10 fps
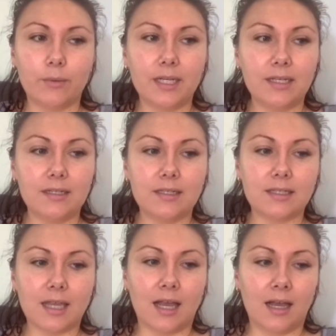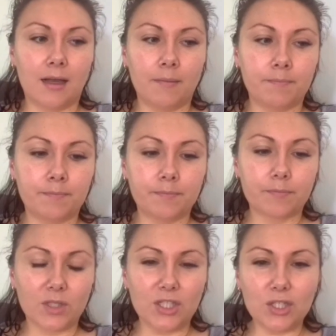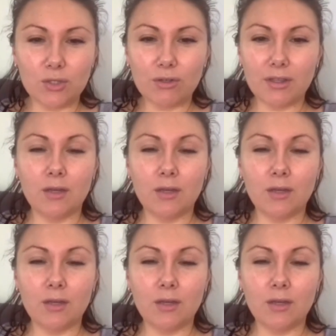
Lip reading: So it is, it's a